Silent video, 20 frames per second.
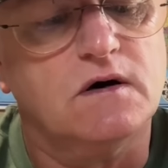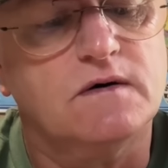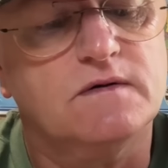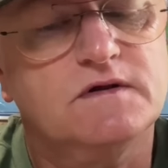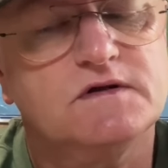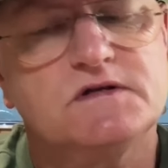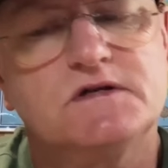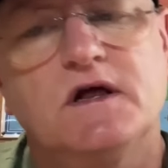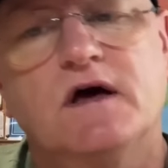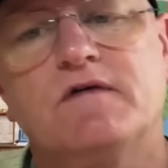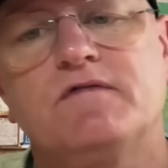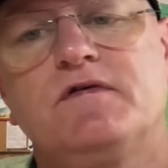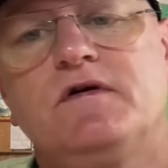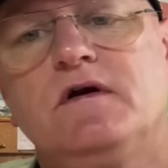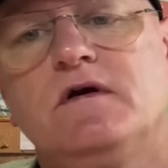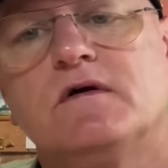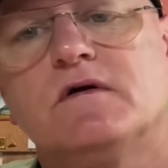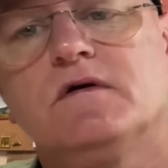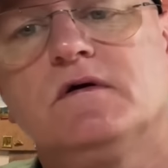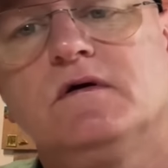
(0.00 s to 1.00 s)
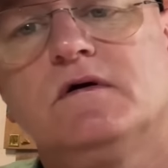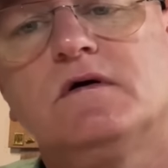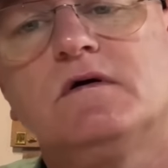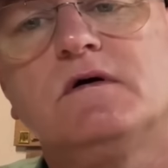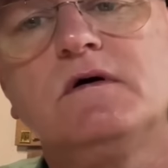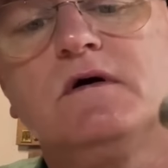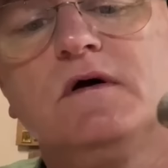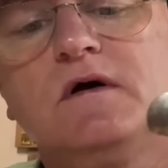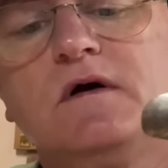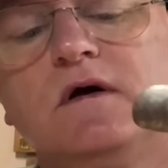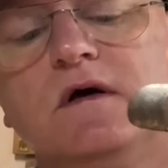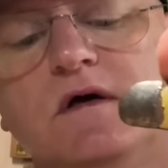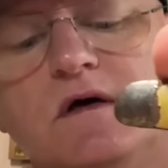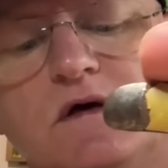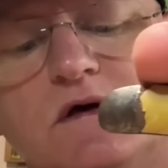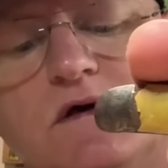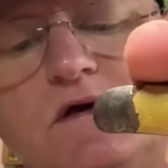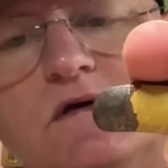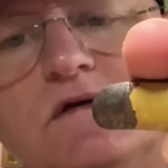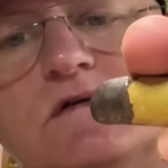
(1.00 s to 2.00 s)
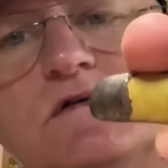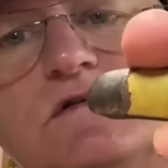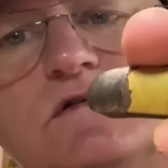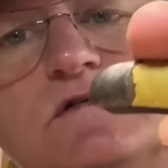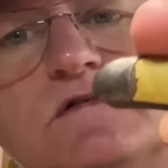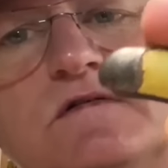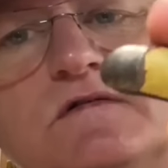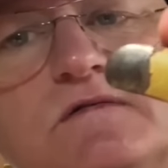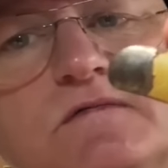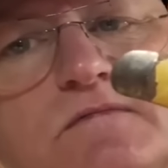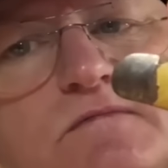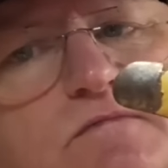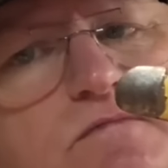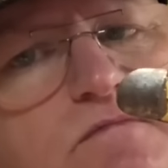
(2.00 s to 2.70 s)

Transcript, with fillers: This knife here is